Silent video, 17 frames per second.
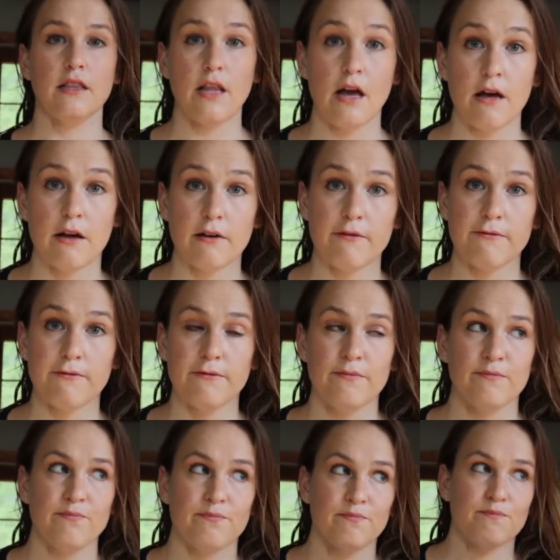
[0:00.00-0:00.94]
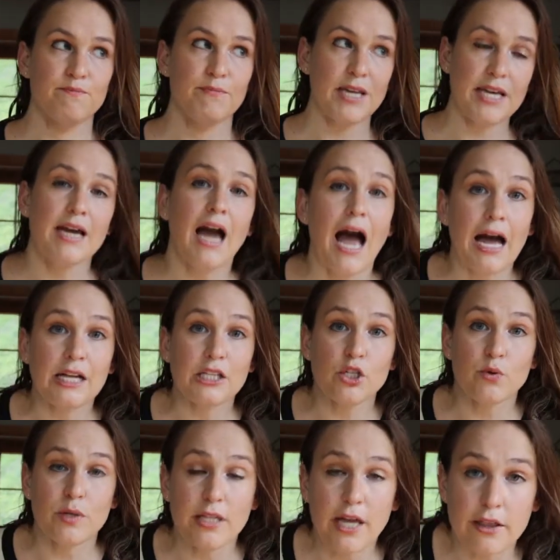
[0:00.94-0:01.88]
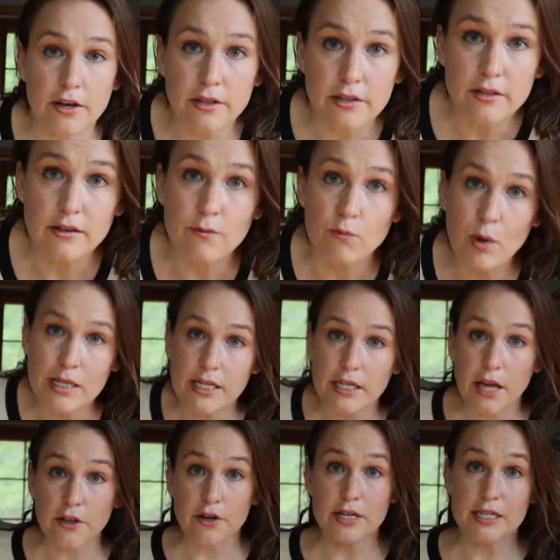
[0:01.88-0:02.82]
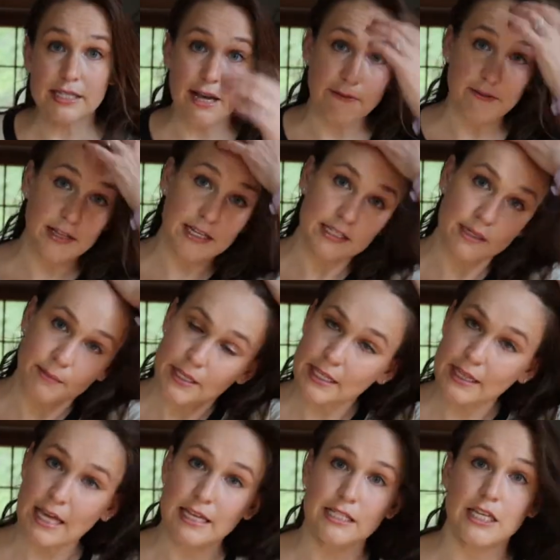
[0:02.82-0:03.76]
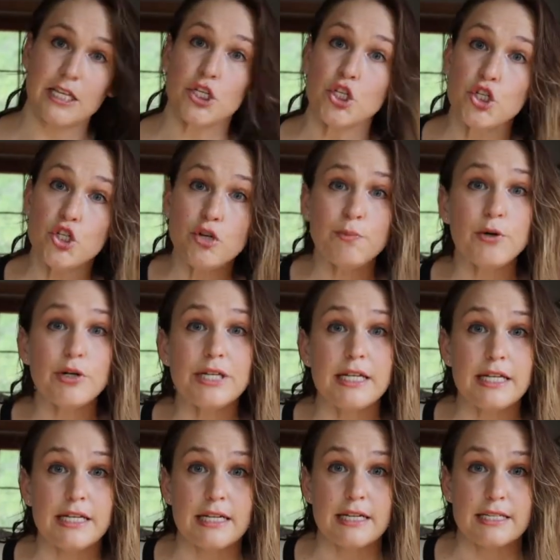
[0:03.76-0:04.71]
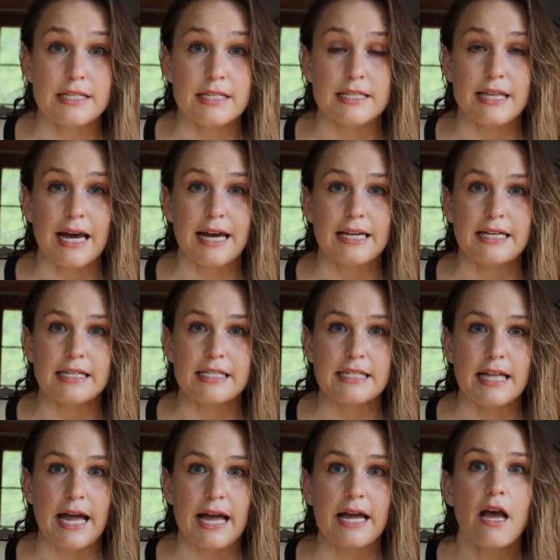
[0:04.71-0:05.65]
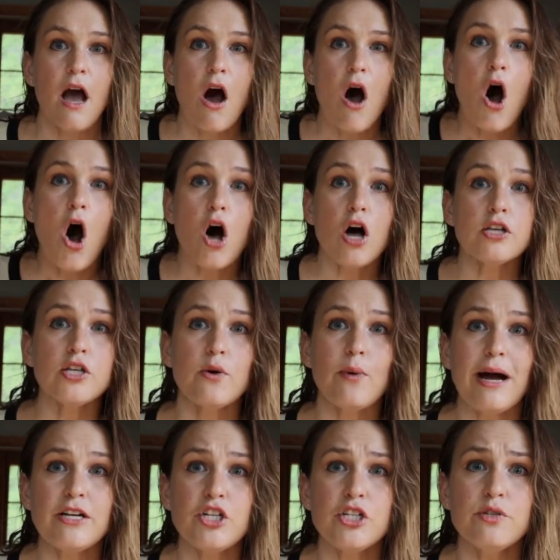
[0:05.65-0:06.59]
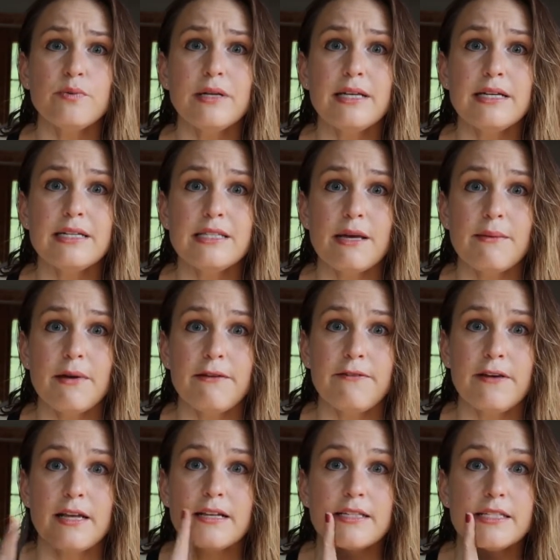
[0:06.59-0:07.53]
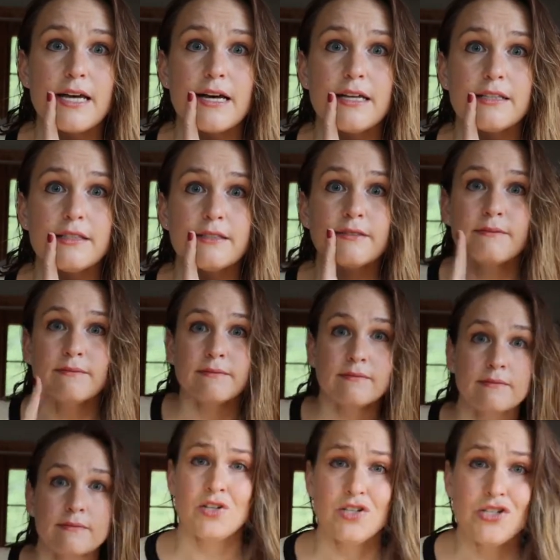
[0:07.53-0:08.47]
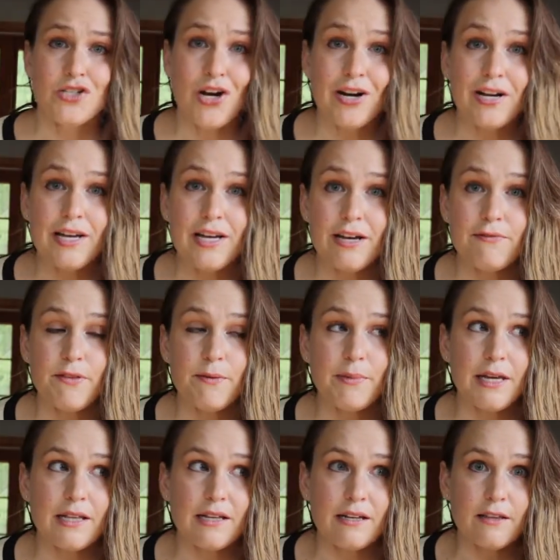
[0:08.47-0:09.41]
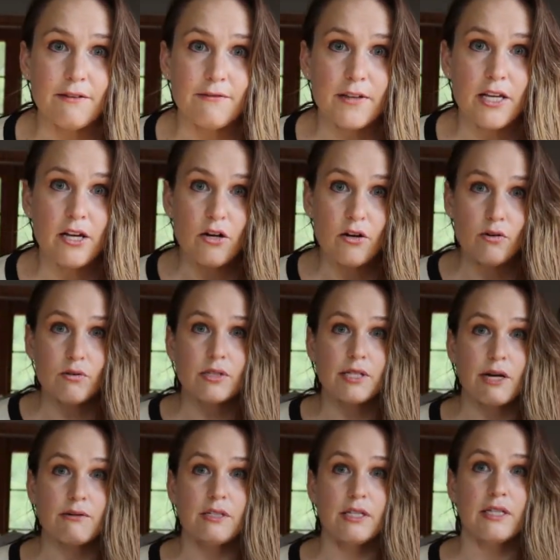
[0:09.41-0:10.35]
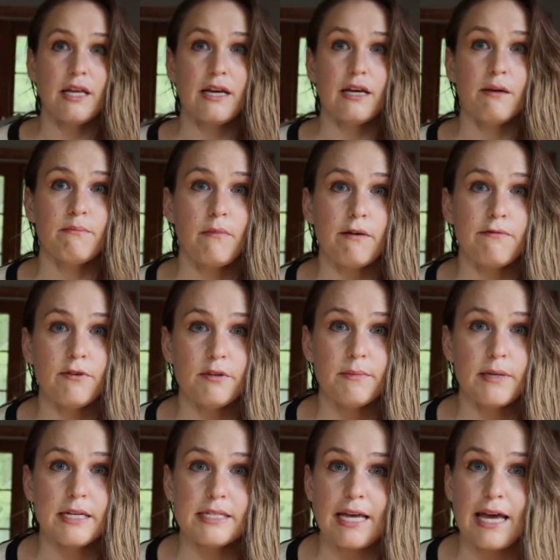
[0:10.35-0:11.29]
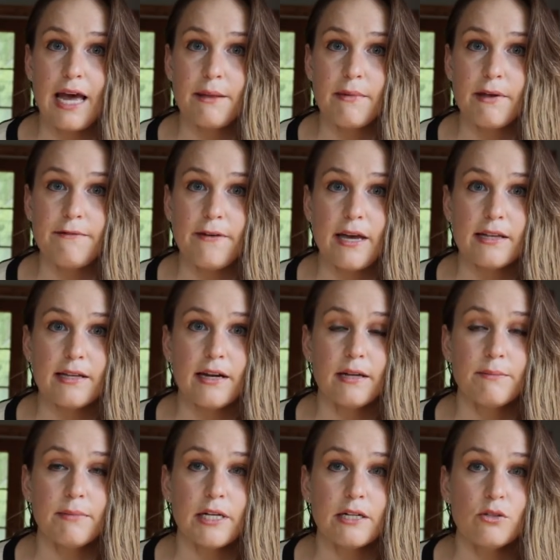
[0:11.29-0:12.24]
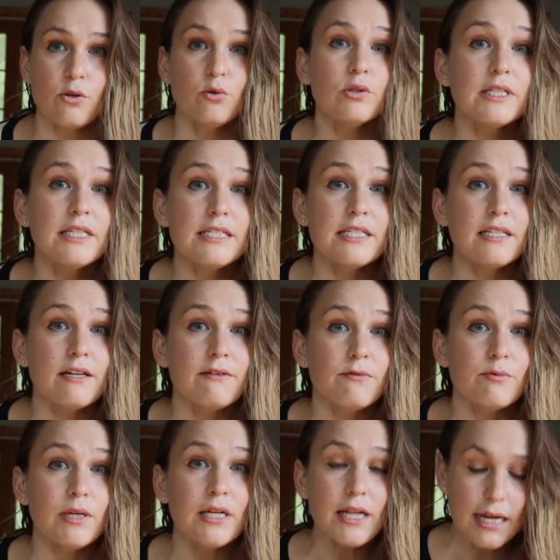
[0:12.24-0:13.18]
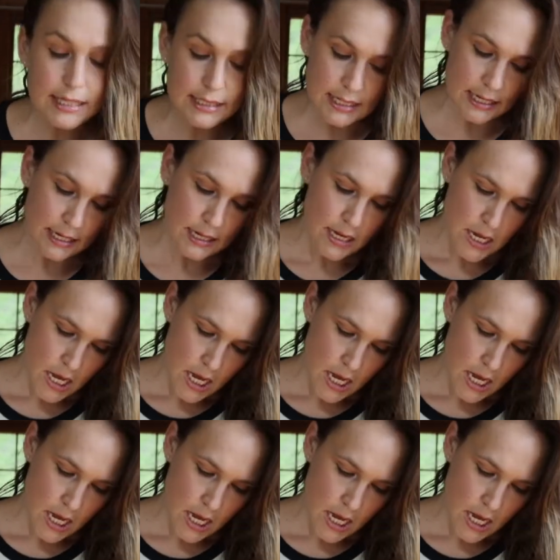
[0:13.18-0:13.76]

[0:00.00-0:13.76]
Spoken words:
Love being kind to one another is definitely something that is like super needed in society today. Also, I just realized that my fan is on. Sorry if the beginning of the video sounded like muffled because I had my fan on, but I totally didn't even realize it,